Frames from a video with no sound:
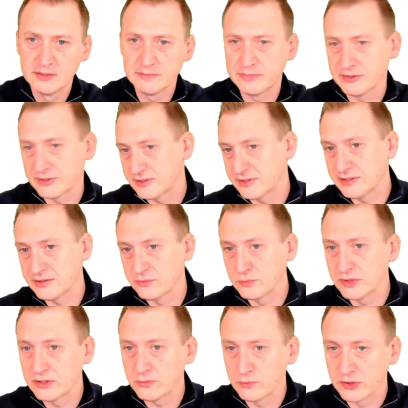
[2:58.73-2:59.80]
But
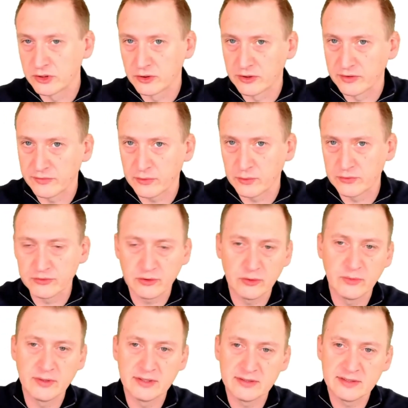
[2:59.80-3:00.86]
we could, of course, go
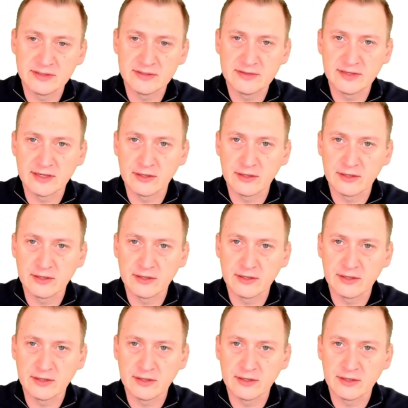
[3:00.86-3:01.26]
and take